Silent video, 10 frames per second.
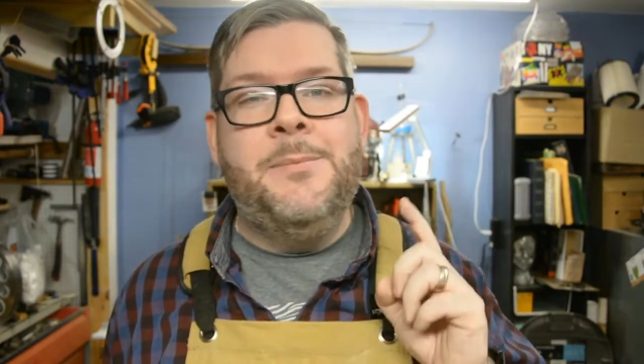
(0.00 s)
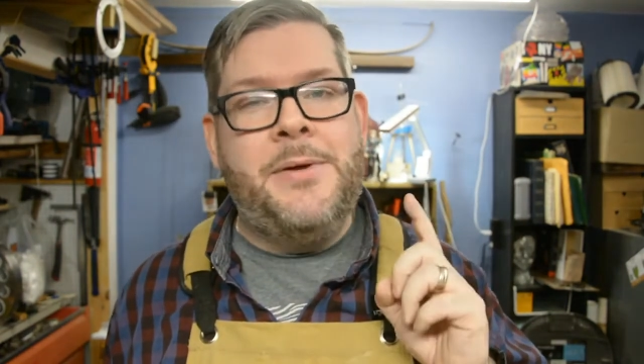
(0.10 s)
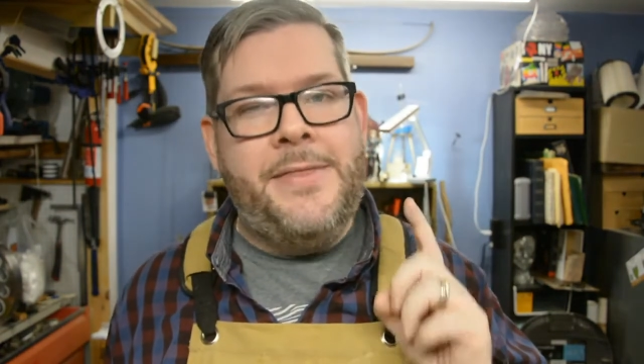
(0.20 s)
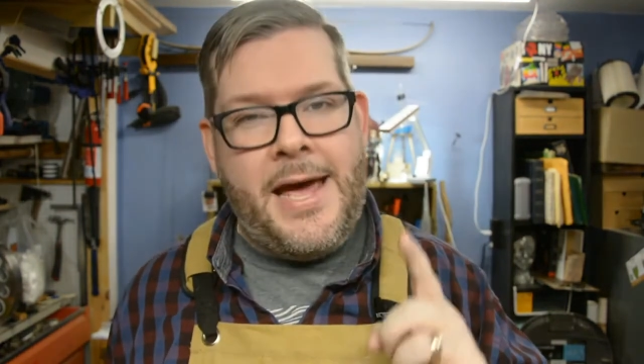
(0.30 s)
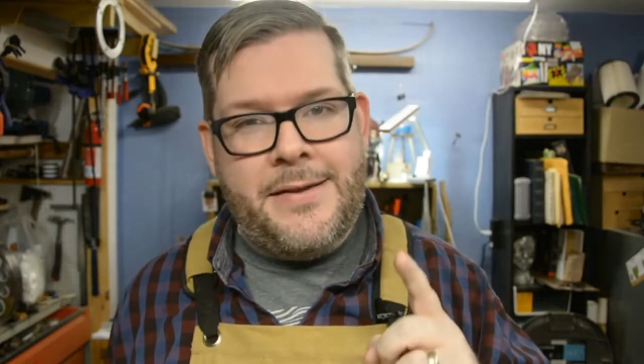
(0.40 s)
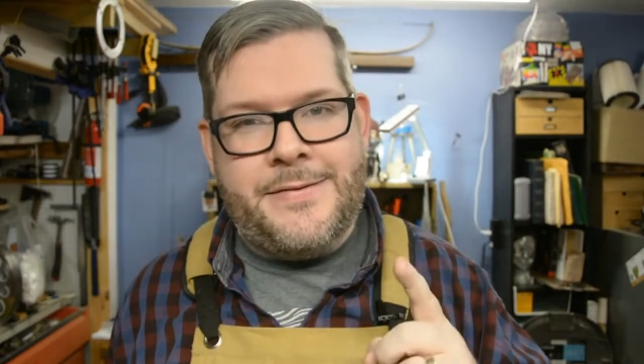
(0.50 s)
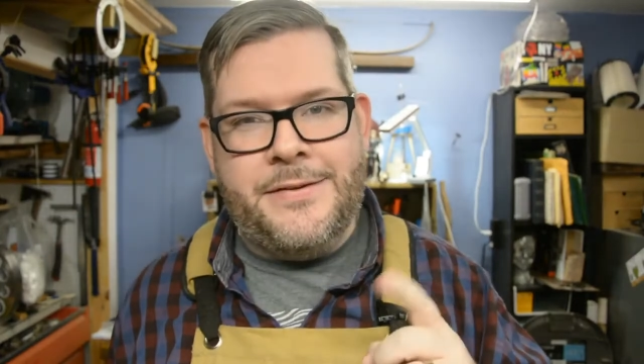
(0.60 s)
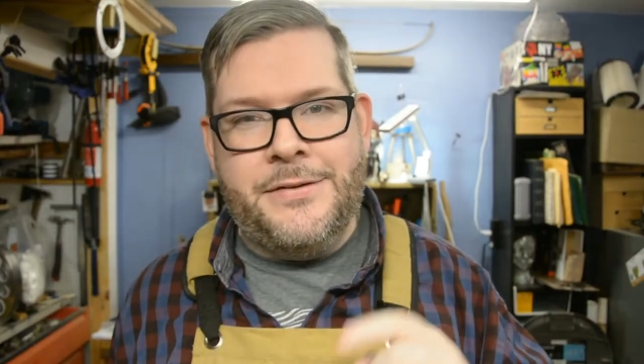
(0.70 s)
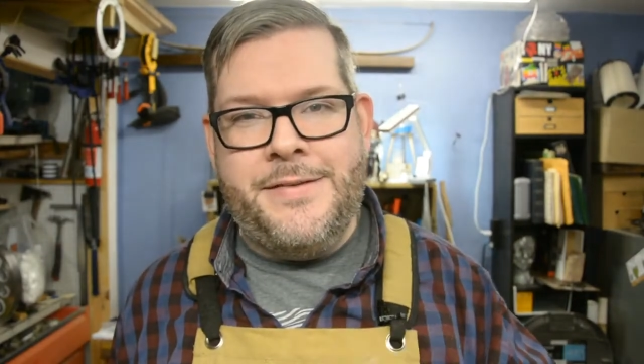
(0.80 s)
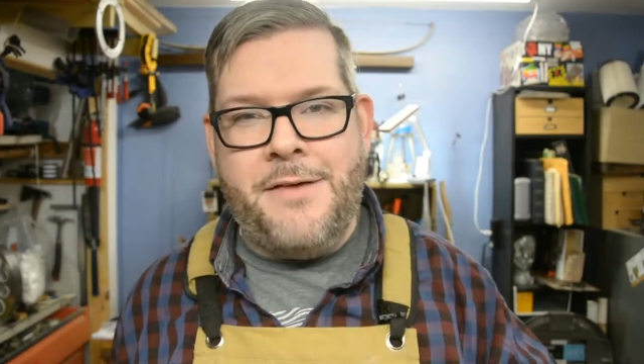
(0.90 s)
but that is
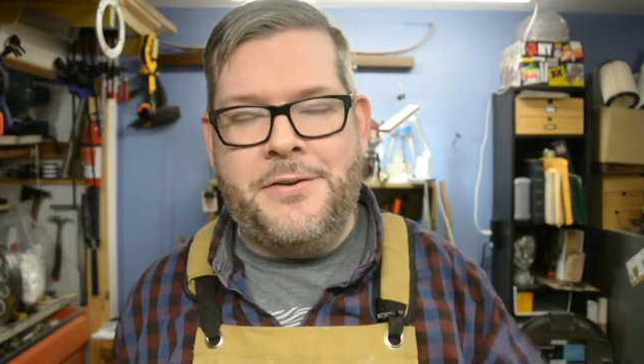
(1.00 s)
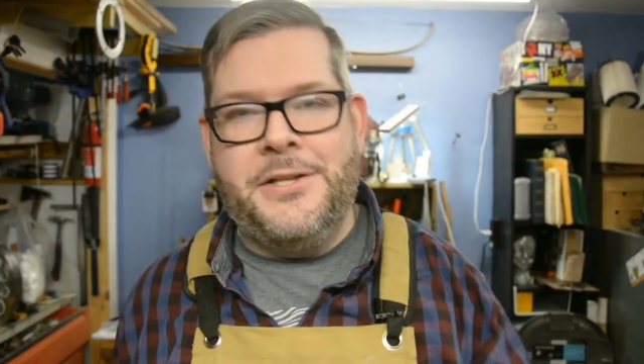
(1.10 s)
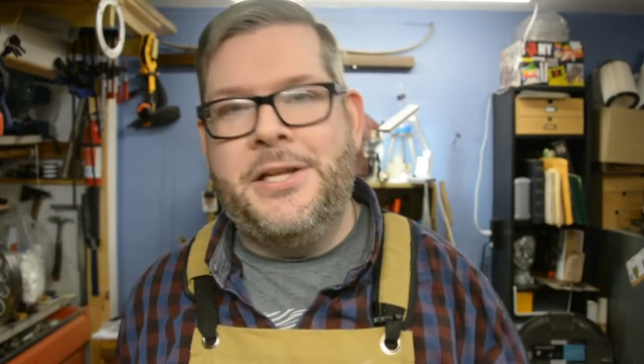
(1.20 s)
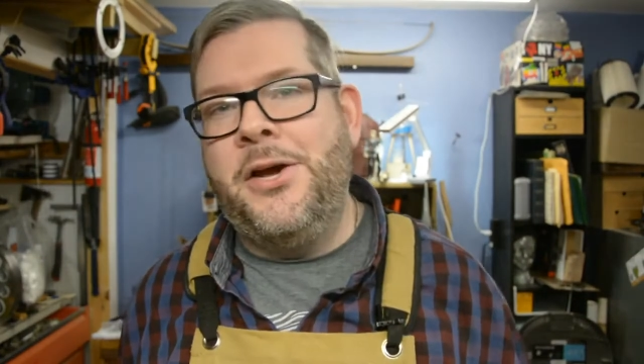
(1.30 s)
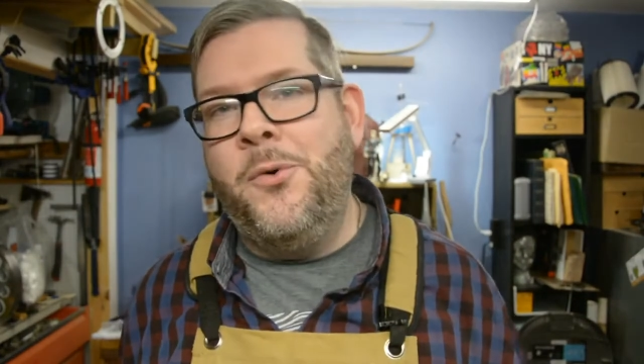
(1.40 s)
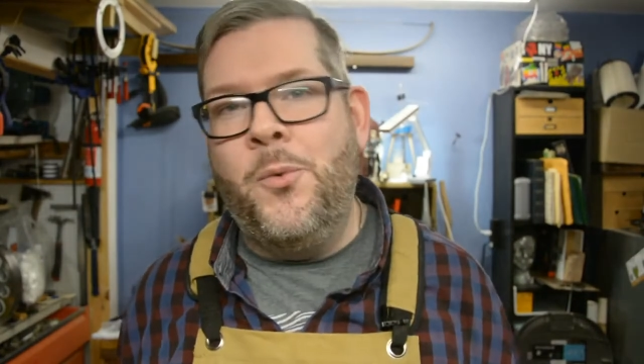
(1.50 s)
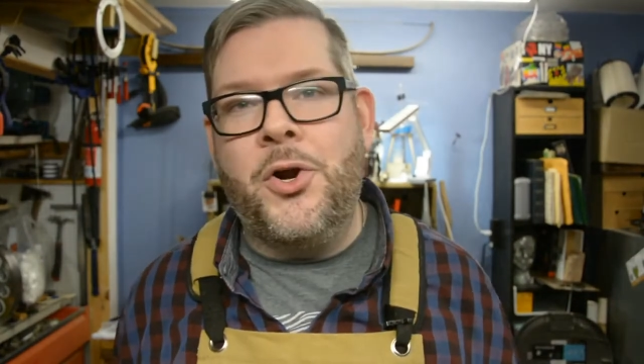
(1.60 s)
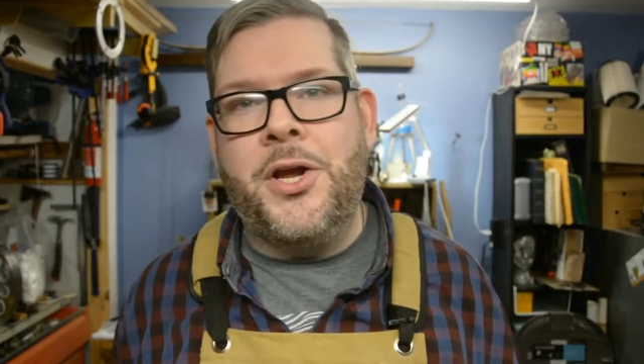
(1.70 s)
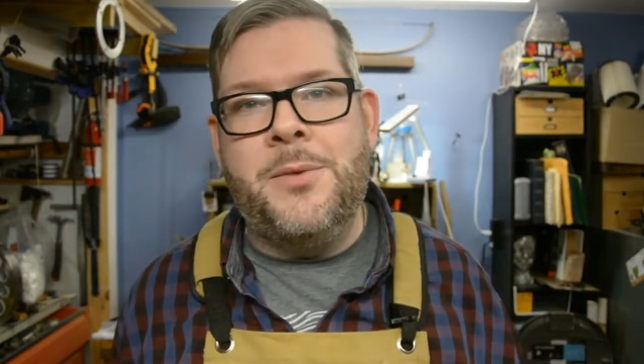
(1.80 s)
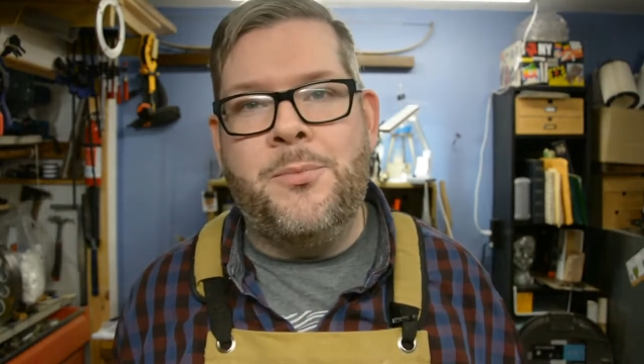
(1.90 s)
still definitely a
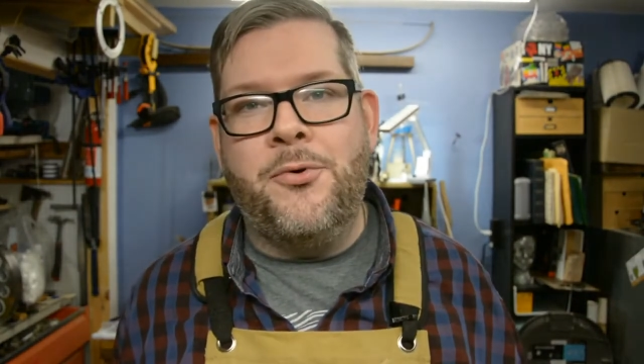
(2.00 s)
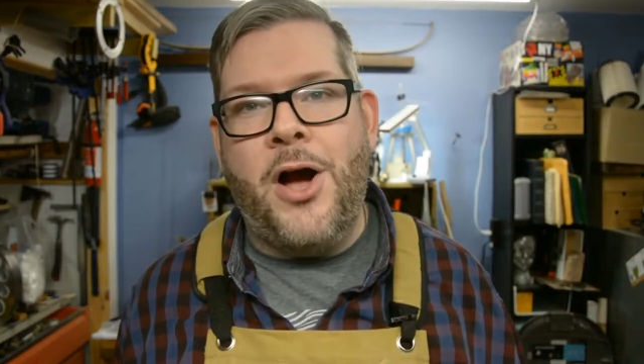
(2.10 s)
work in